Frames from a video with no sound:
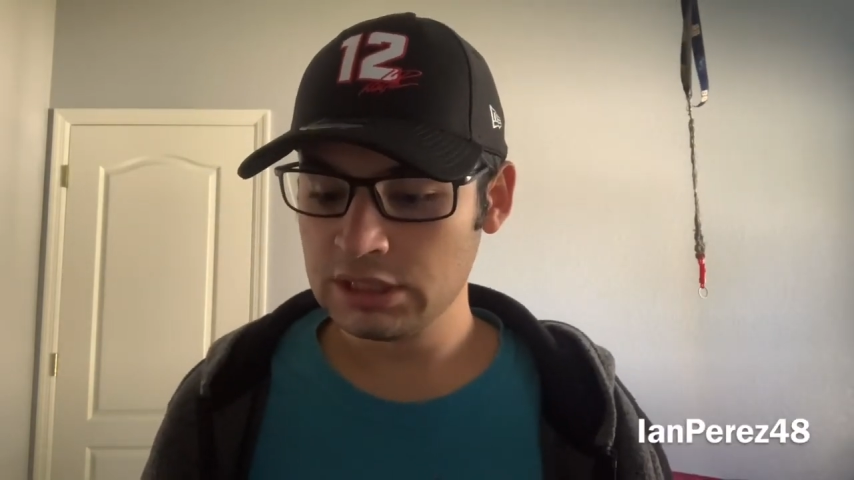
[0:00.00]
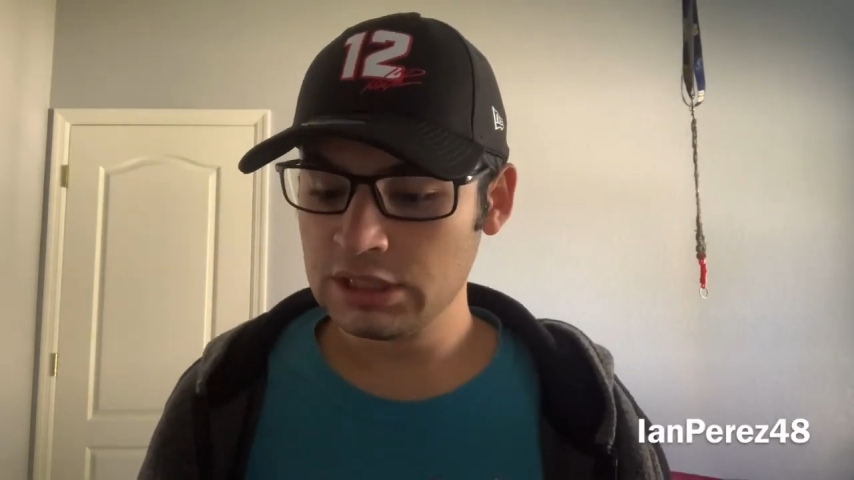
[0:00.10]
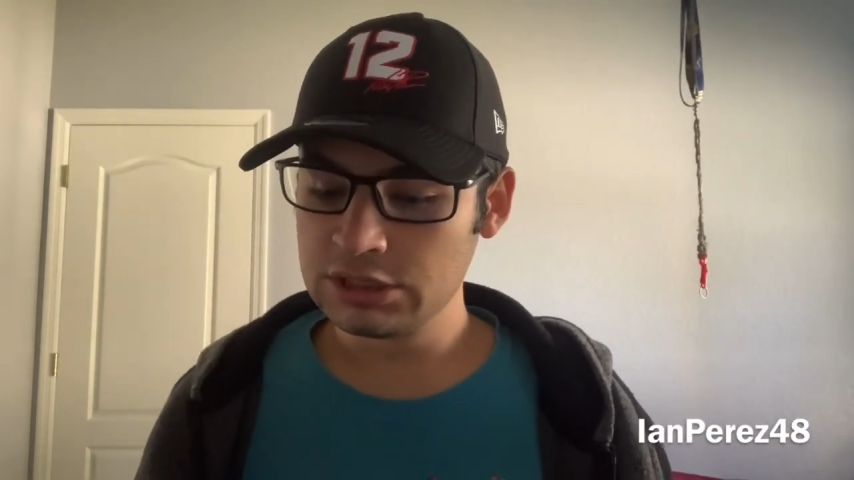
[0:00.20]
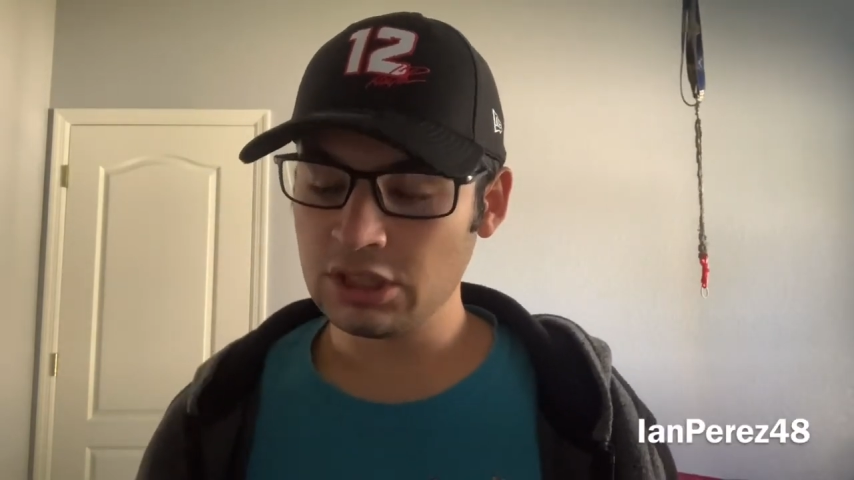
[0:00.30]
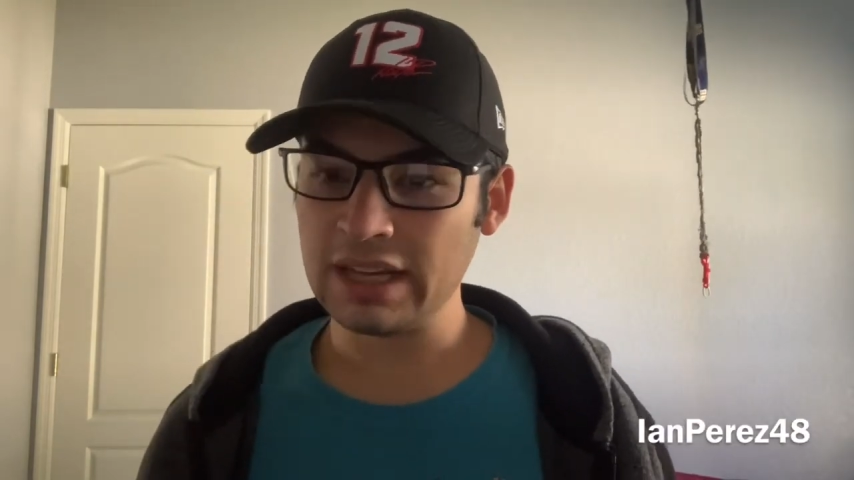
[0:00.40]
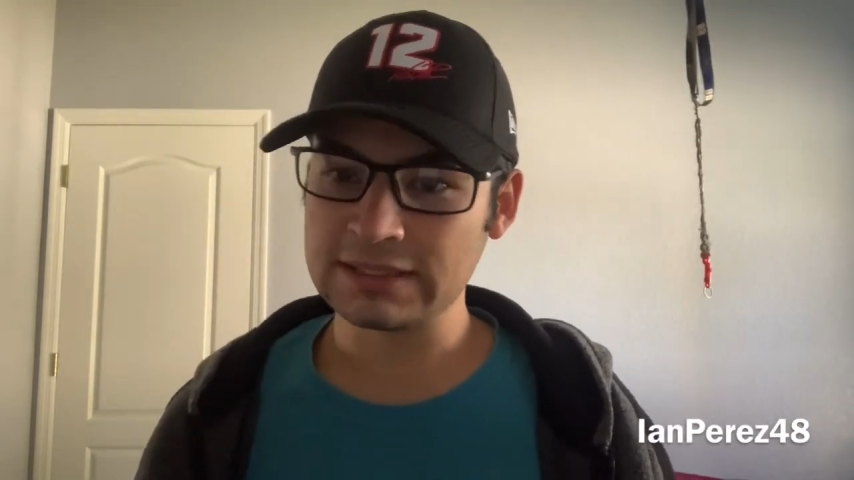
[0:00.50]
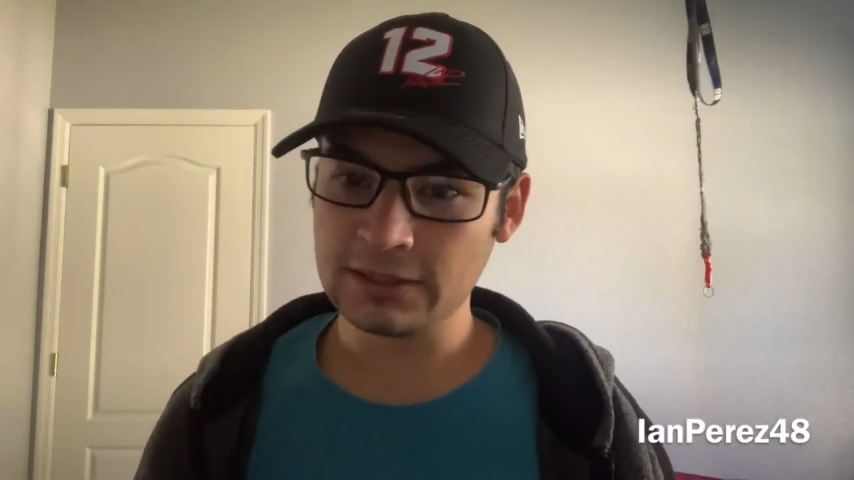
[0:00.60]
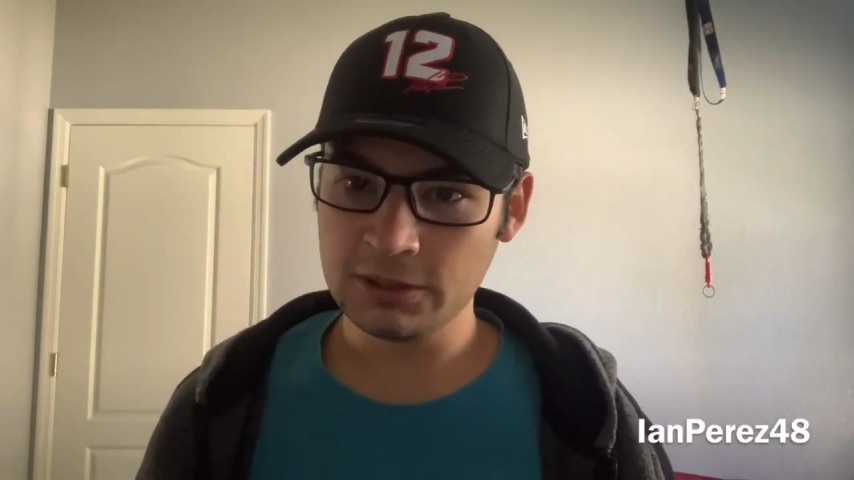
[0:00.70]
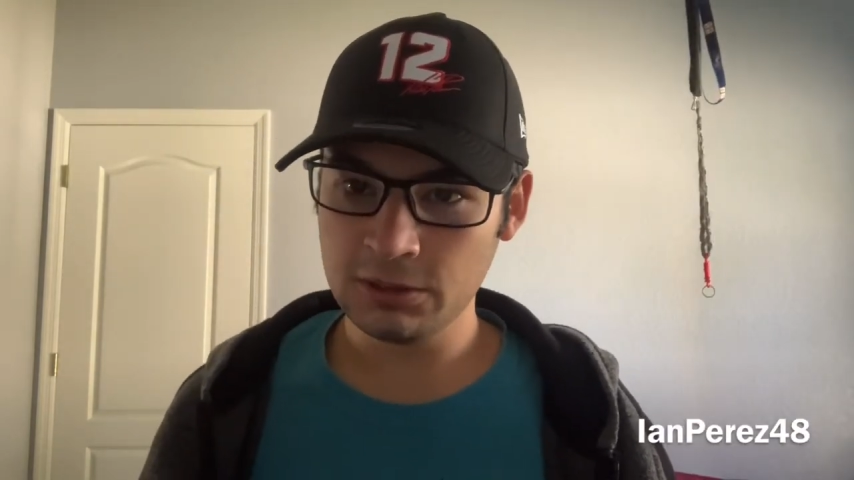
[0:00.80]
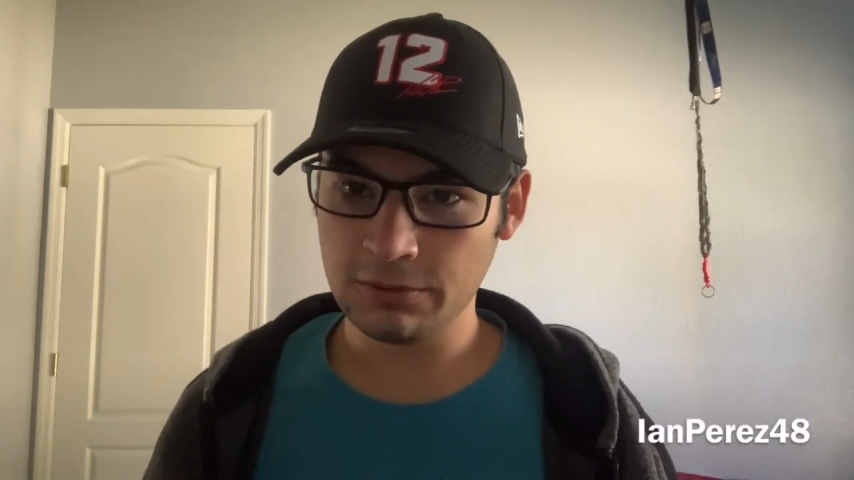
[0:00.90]
So that's
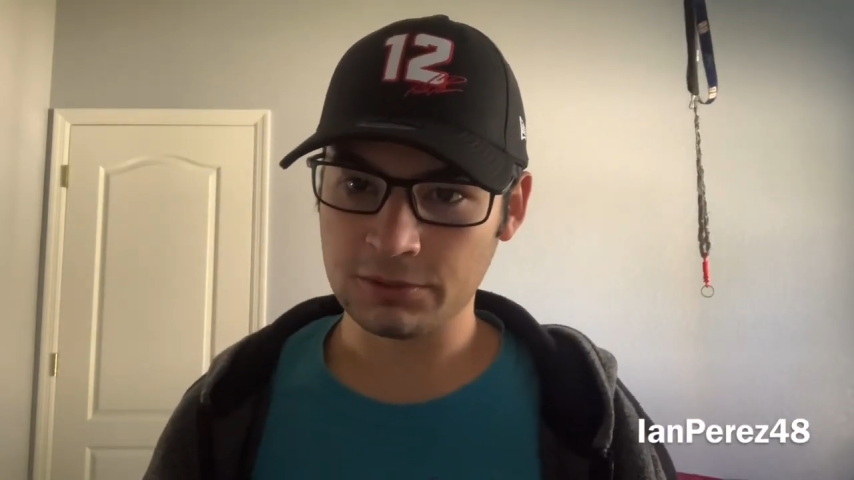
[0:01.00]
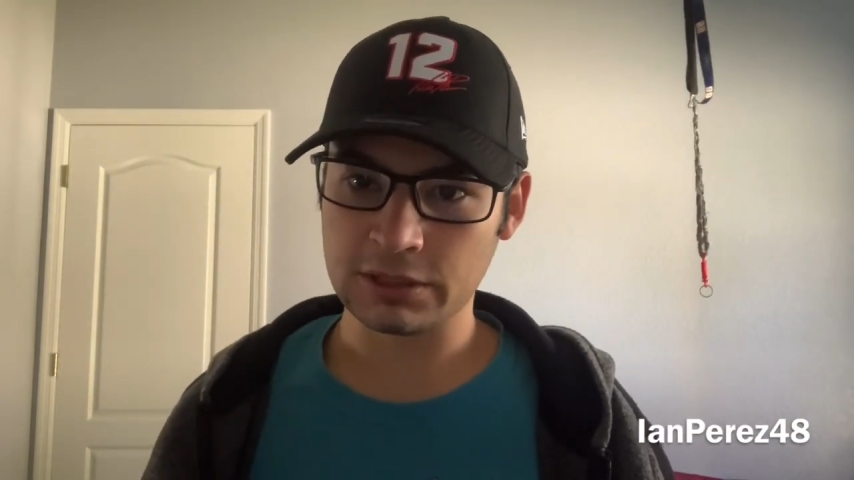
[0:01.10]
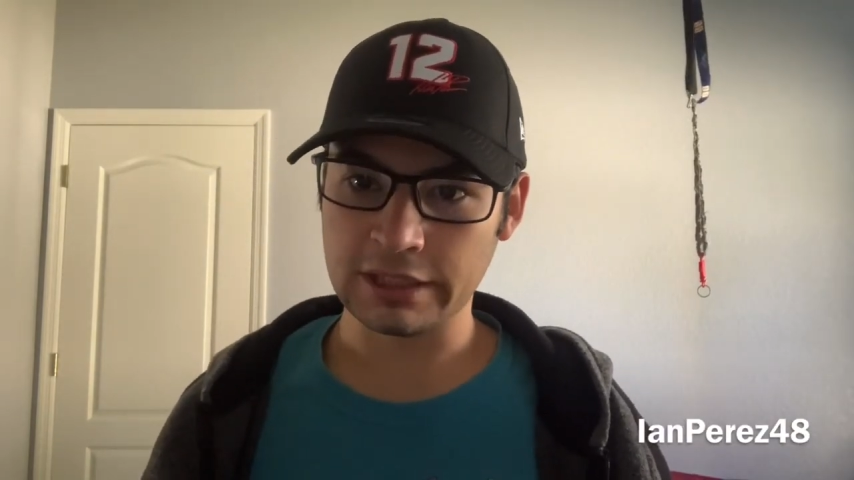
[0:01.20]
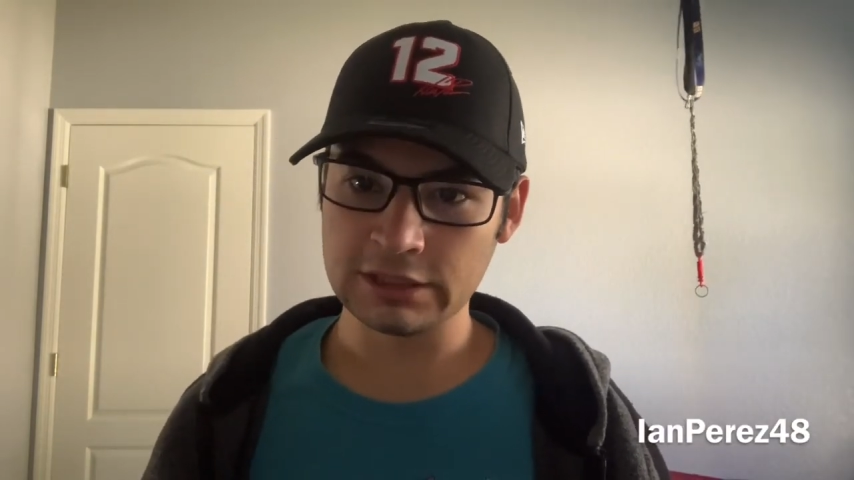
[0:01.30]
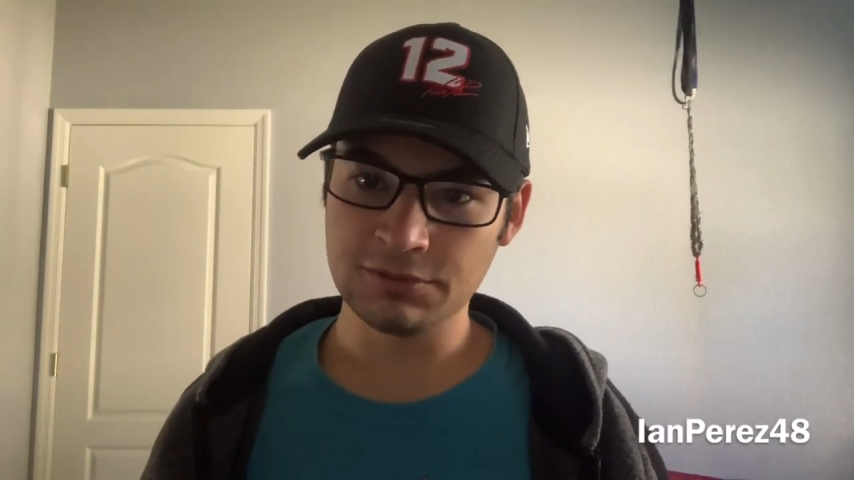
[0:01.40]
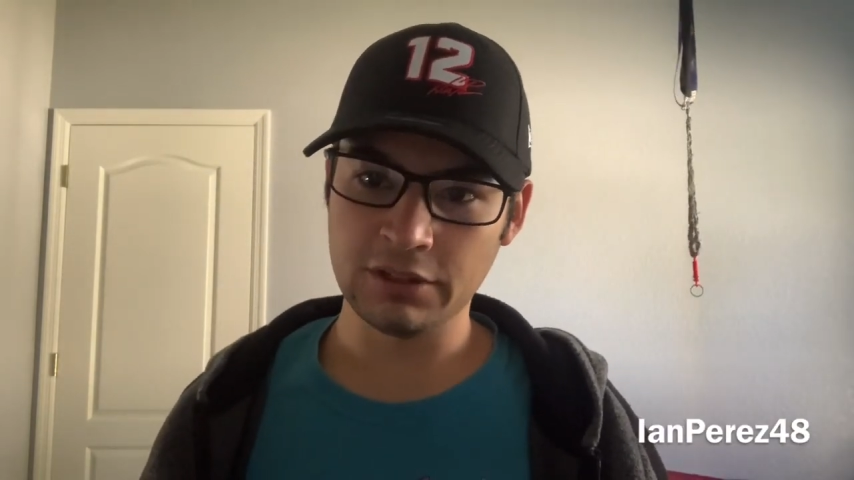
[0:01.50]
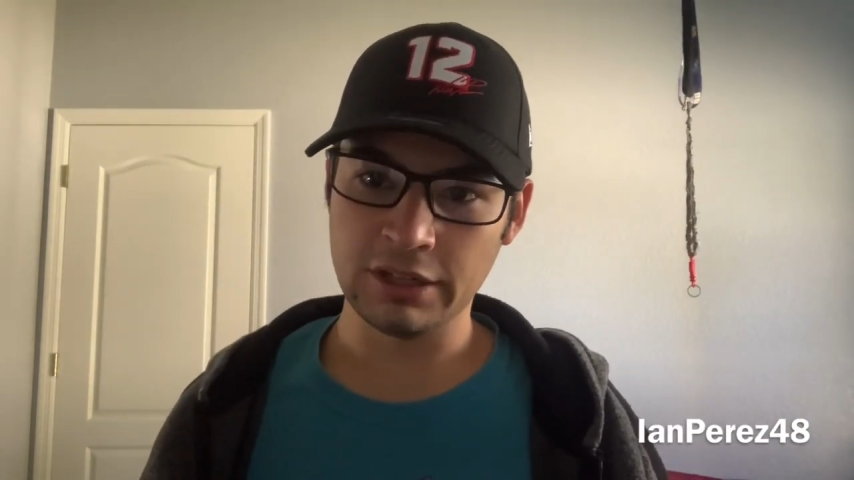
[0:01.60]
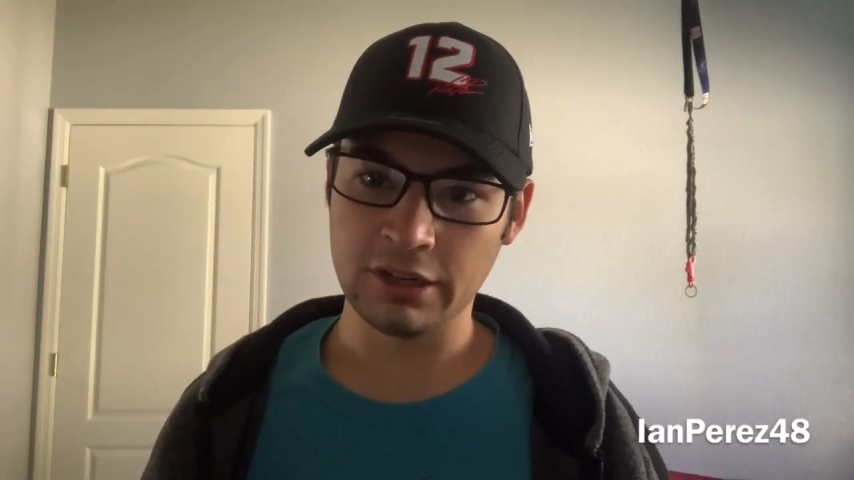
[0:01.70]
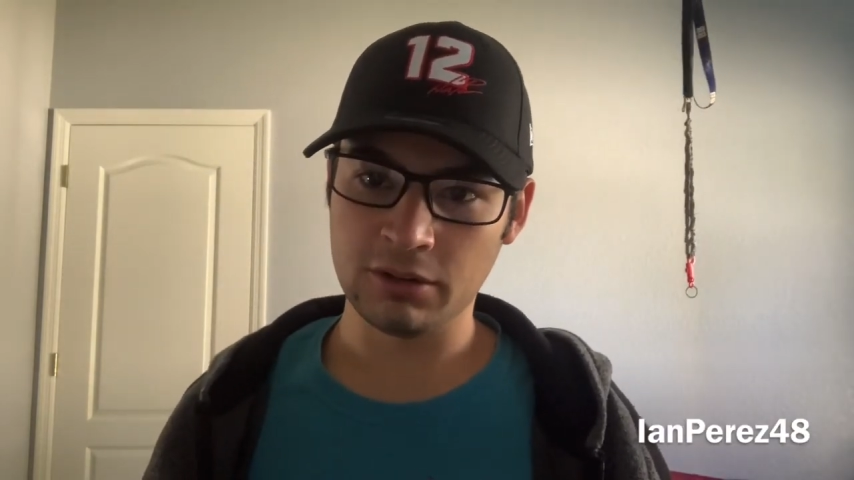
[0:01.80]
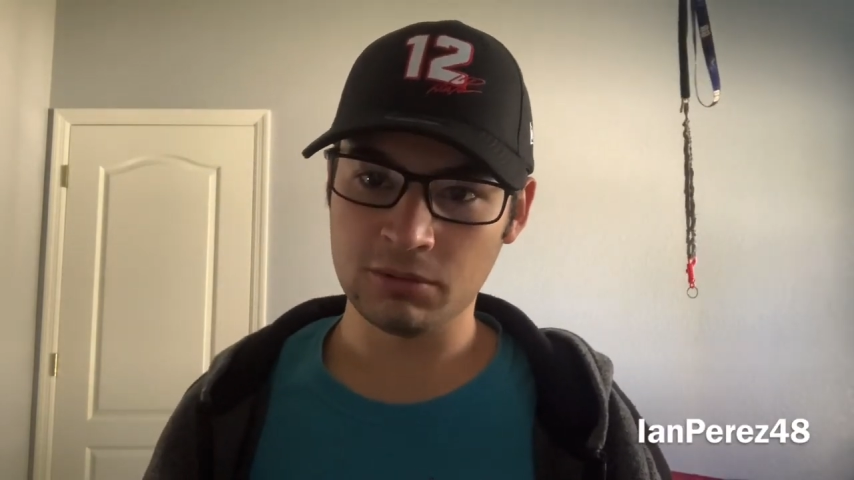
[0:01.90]
gonna do it for today's
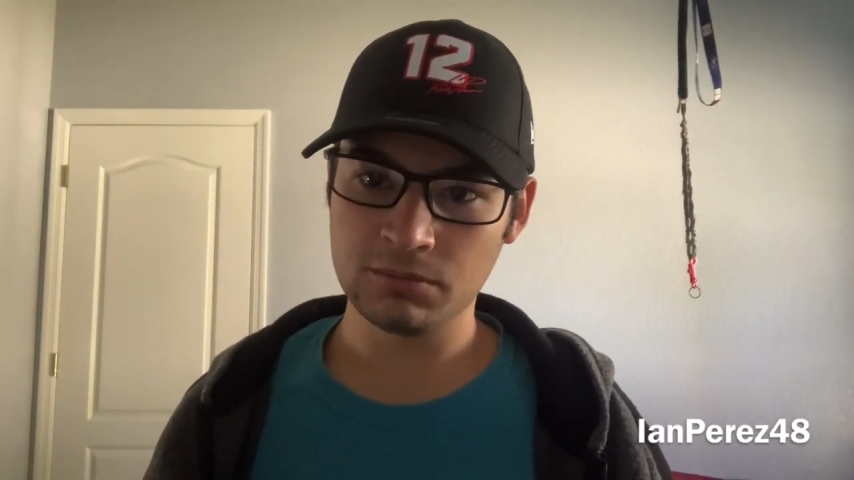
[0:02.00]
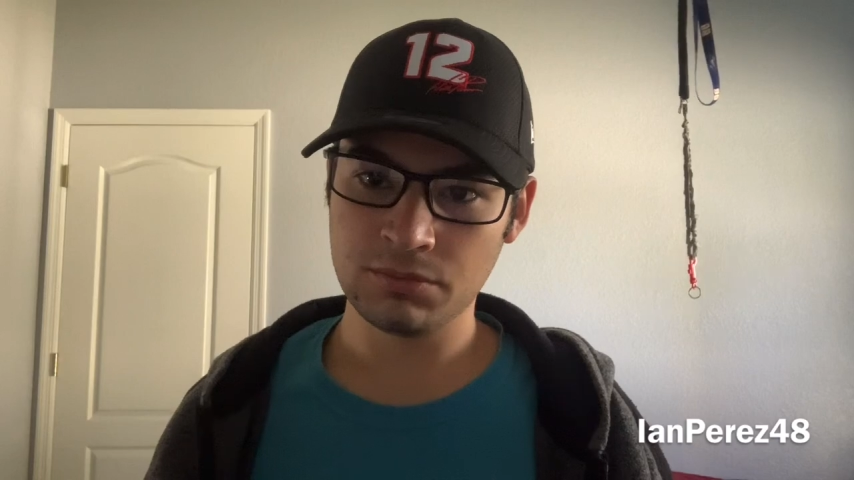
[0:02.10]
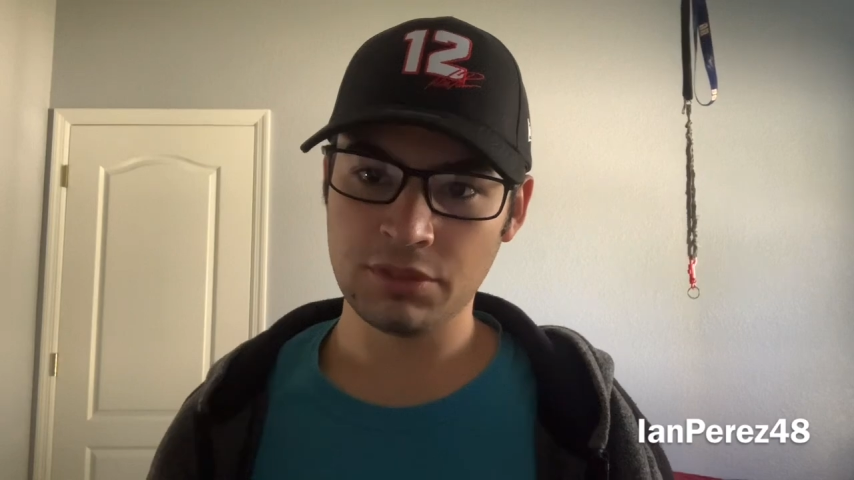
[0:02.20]
video.